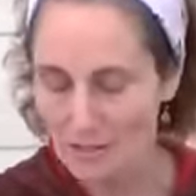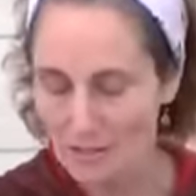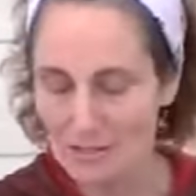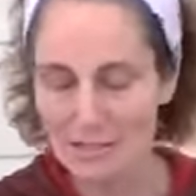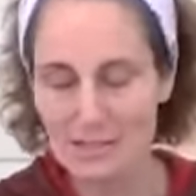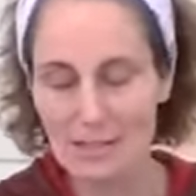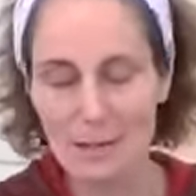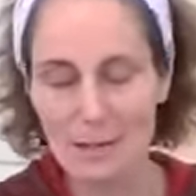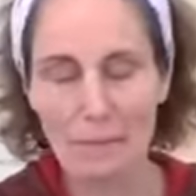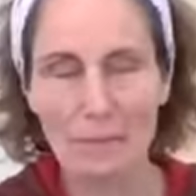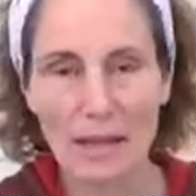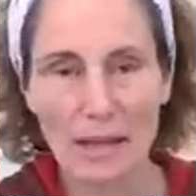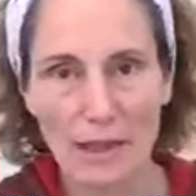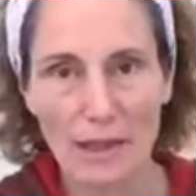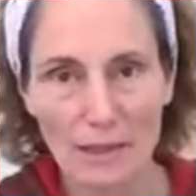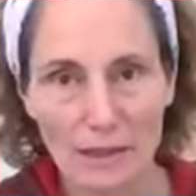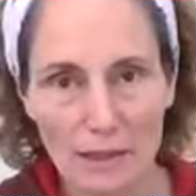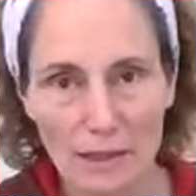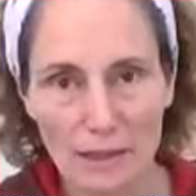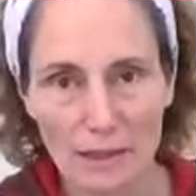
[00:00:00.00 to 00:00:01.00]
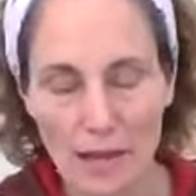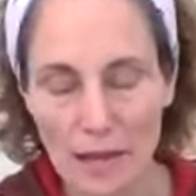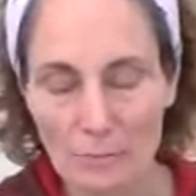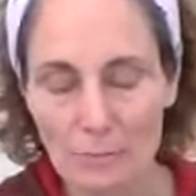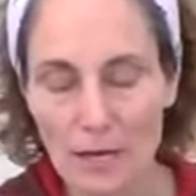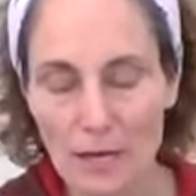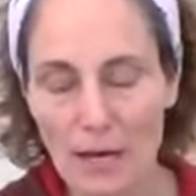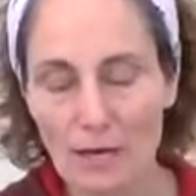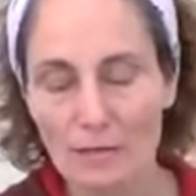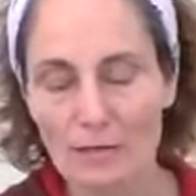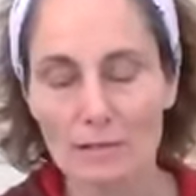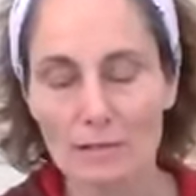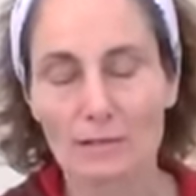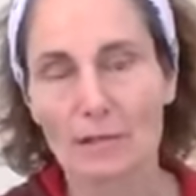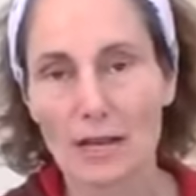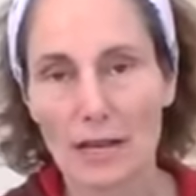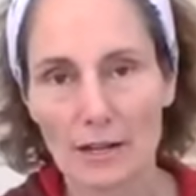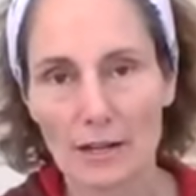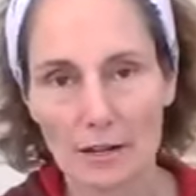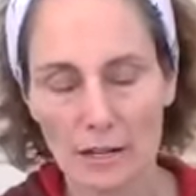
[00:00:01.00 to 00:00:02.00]
This is the pith. I
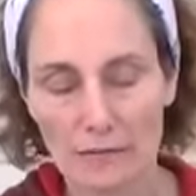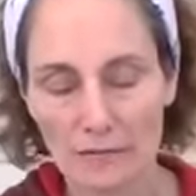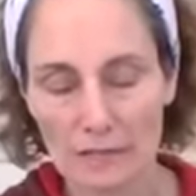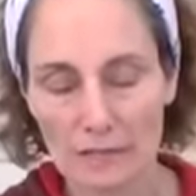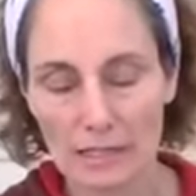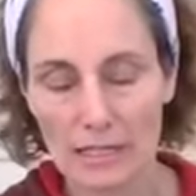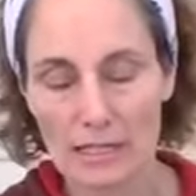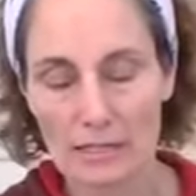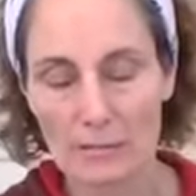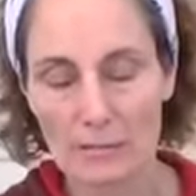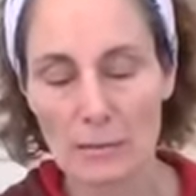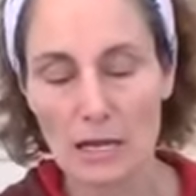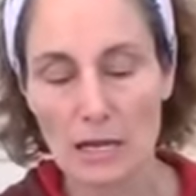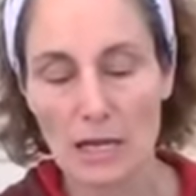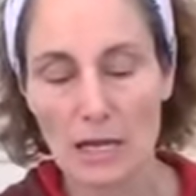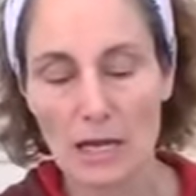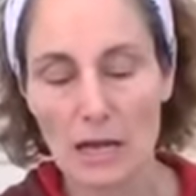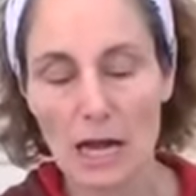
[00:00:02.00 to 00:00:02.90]
don't have a lisp.